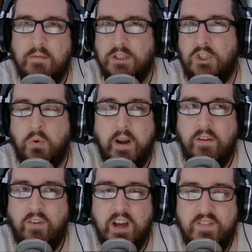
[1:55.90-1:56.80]

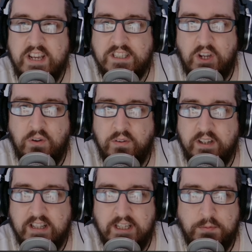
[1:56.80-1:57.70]
25 years old
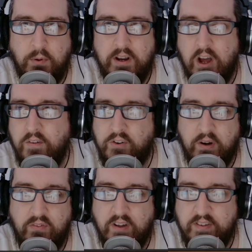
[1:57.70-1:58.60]
at this point, over
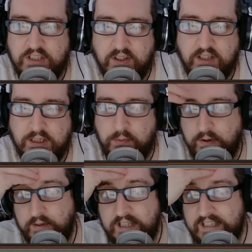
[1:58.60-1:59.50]
25 years old at this point,
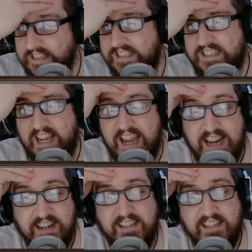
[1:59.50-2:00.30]
which is insane.